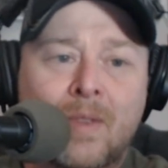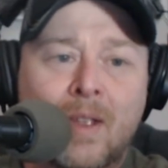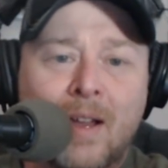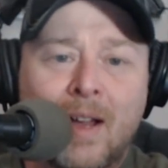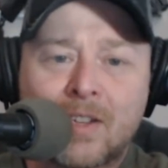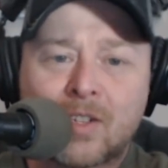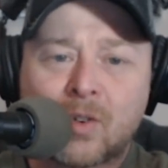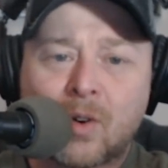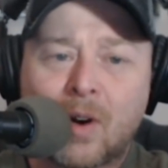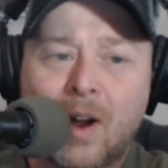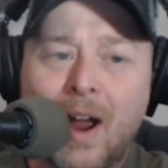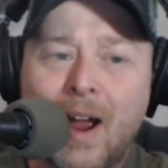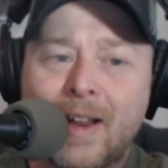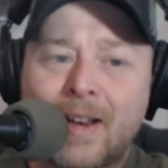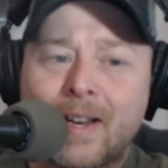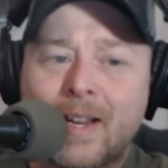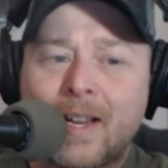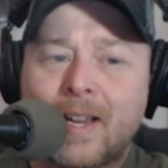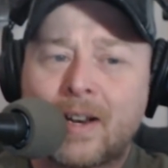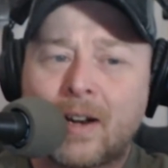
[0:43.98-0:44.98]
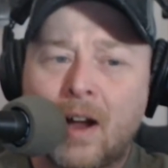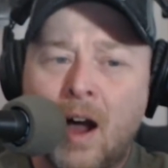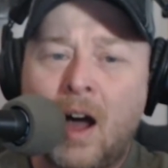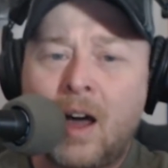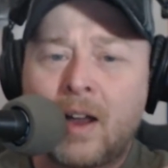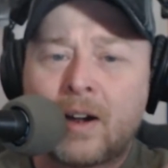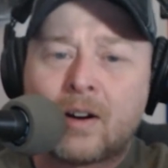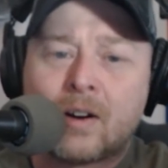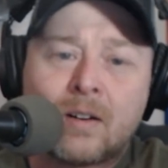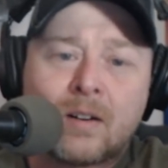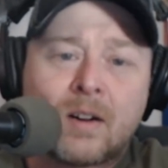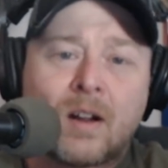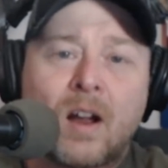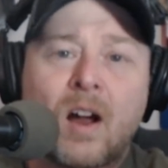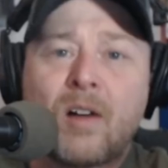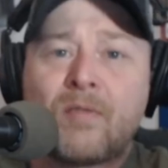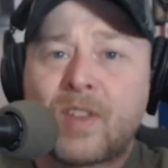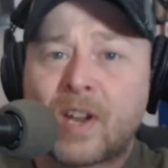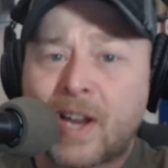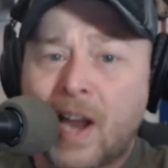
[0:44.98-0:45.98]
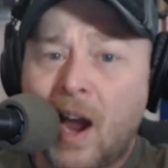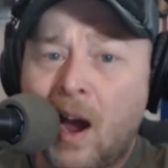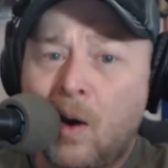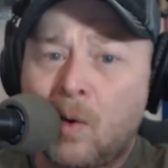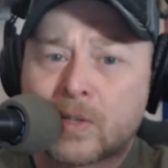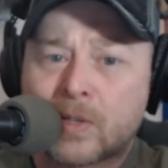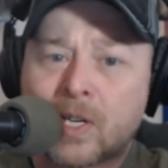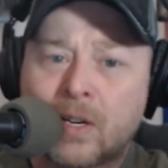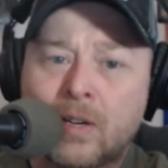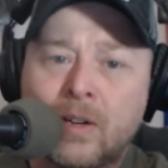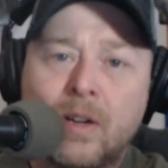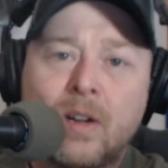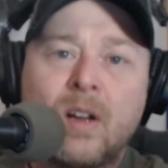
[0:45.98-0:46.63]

That's right. In honor of the GOAT,